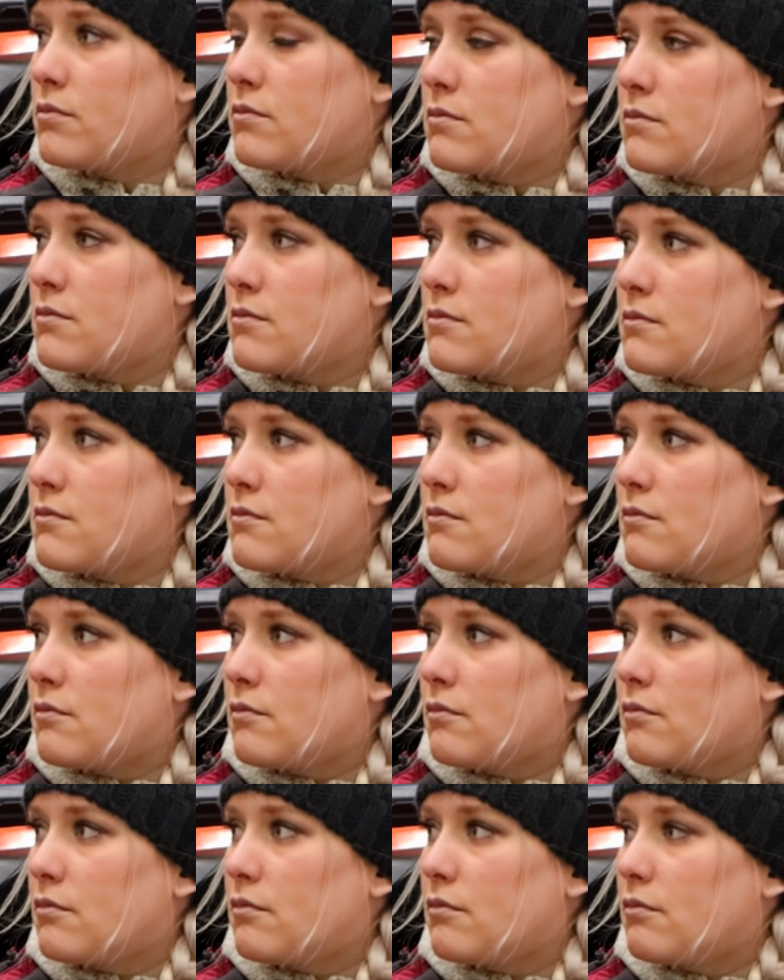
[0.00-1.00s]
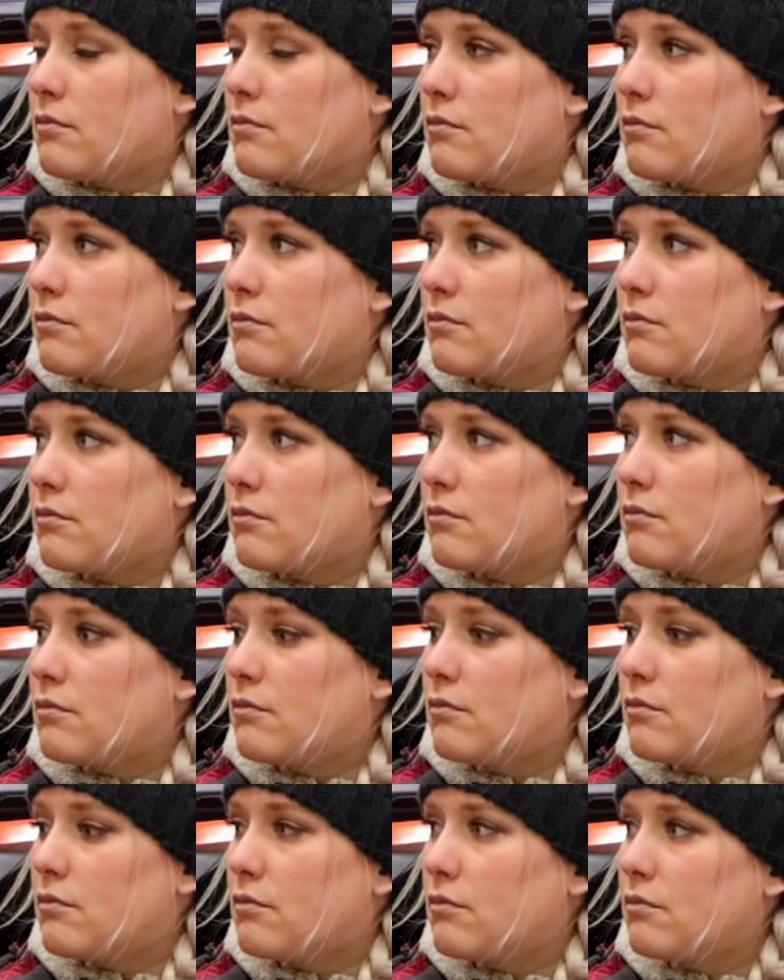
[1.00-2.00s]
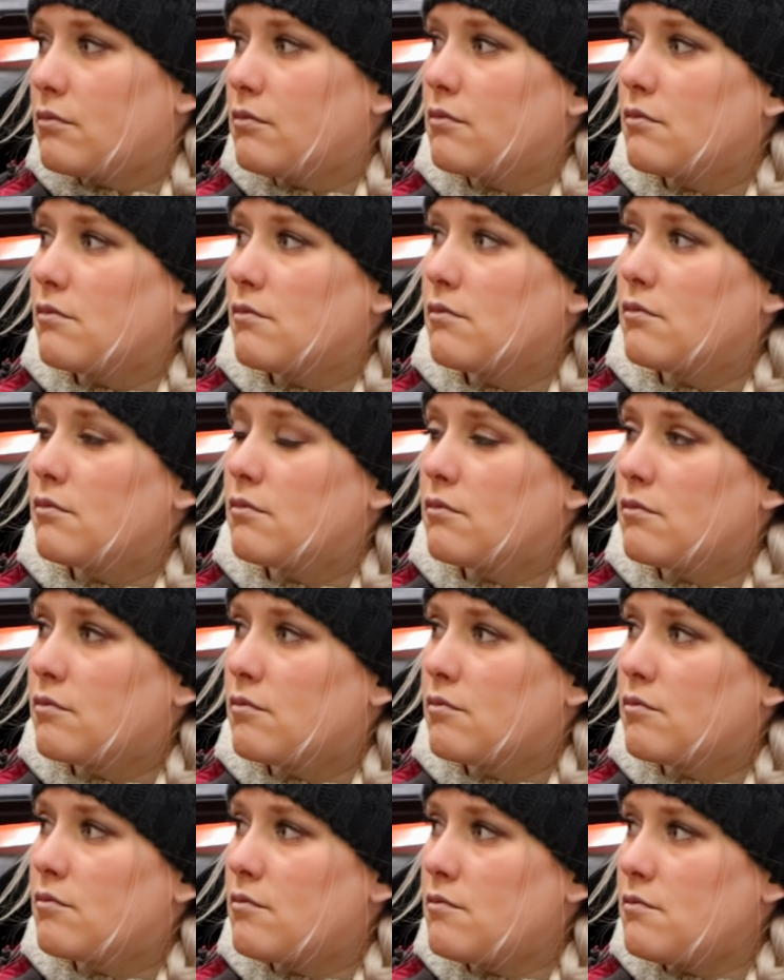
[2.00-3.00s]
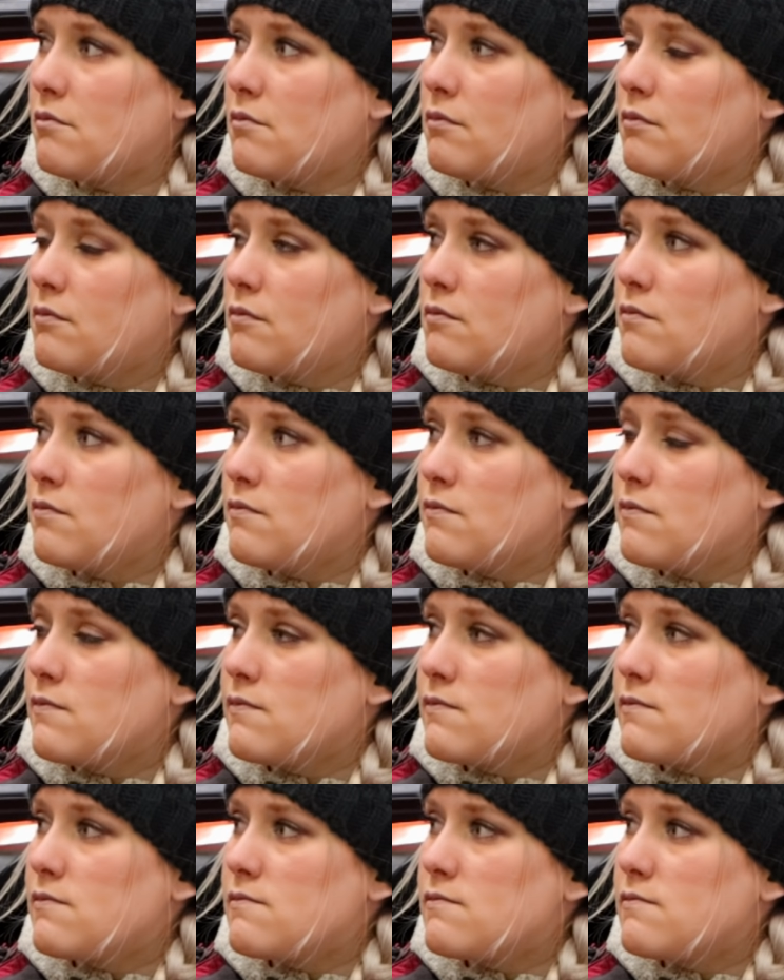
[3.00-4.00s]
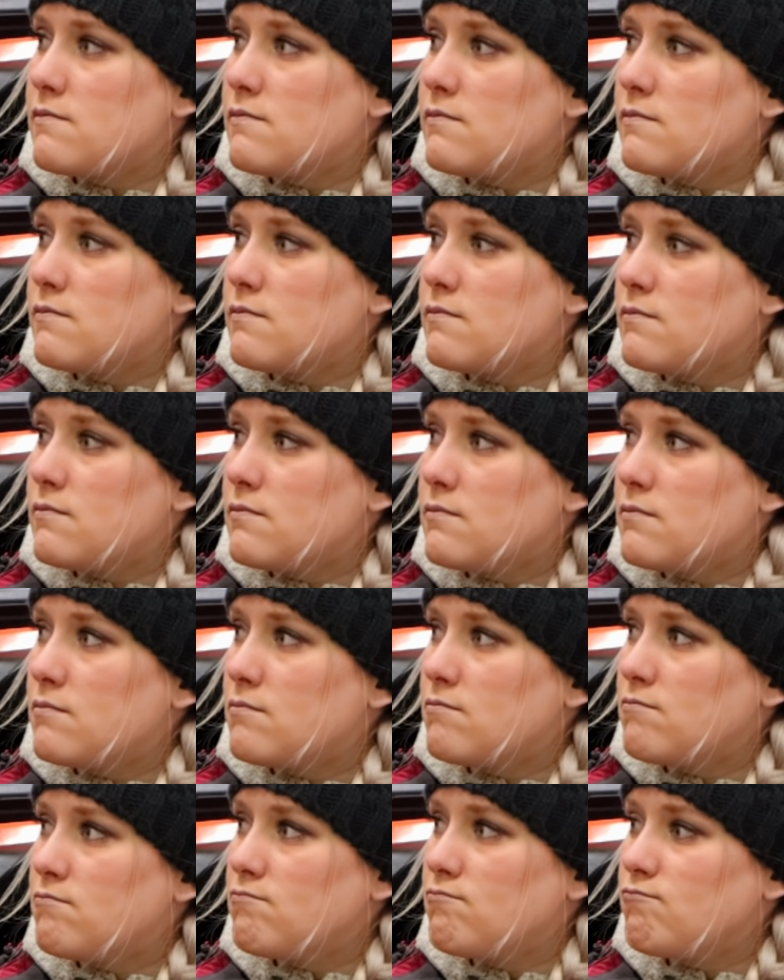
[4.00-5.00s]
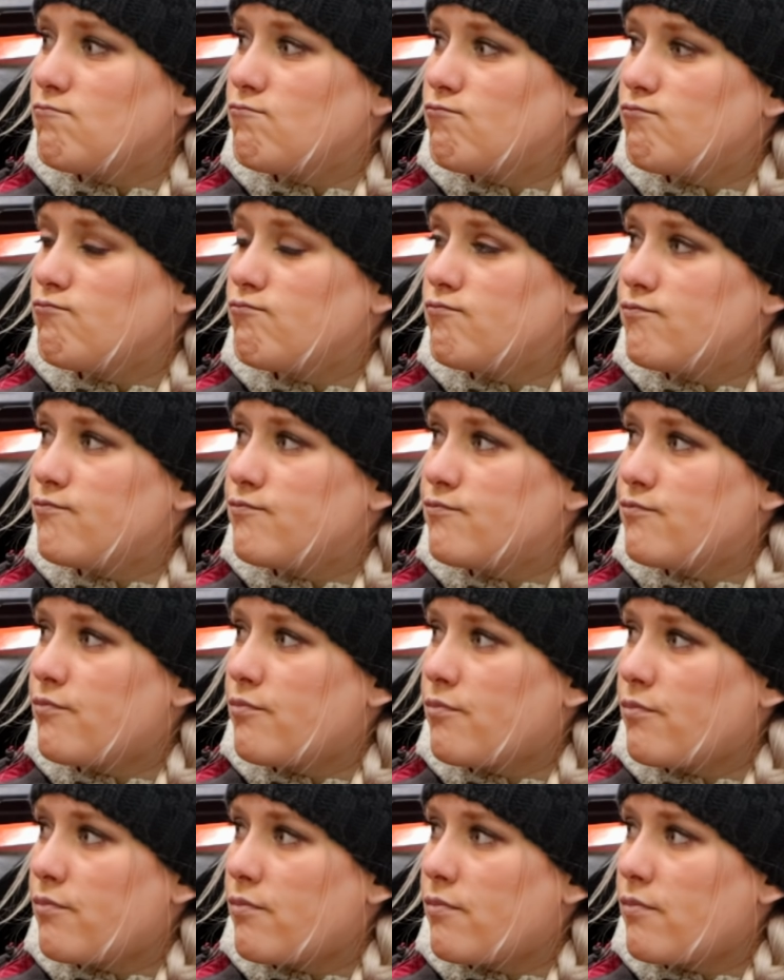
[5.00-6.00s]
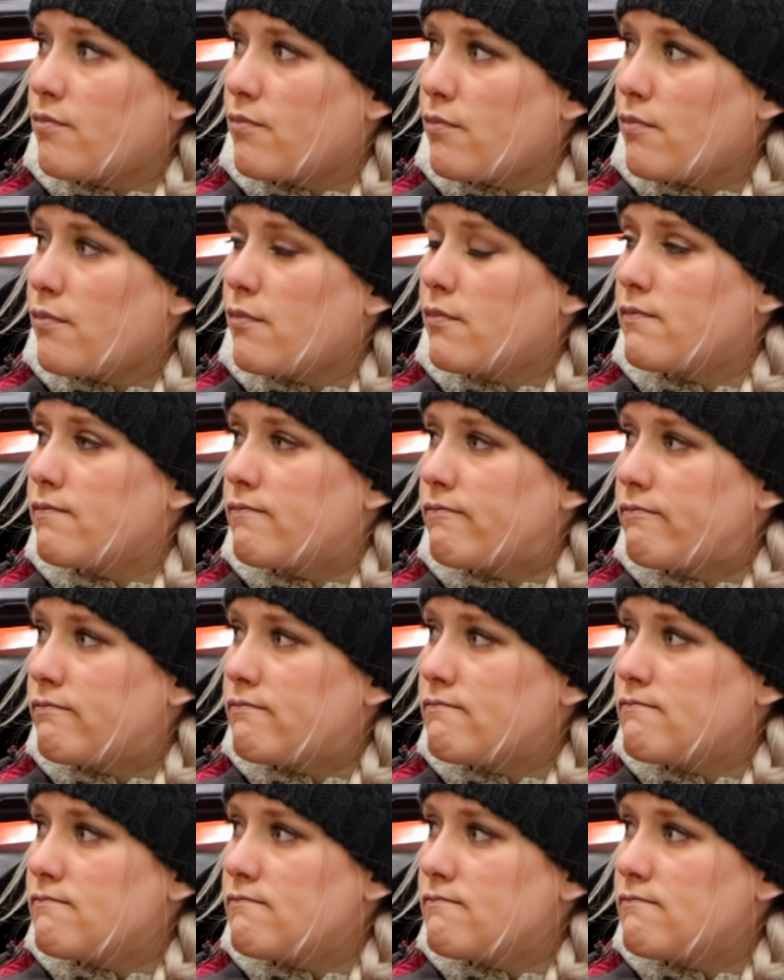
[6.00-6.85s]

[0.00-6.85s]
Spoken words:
[no speech]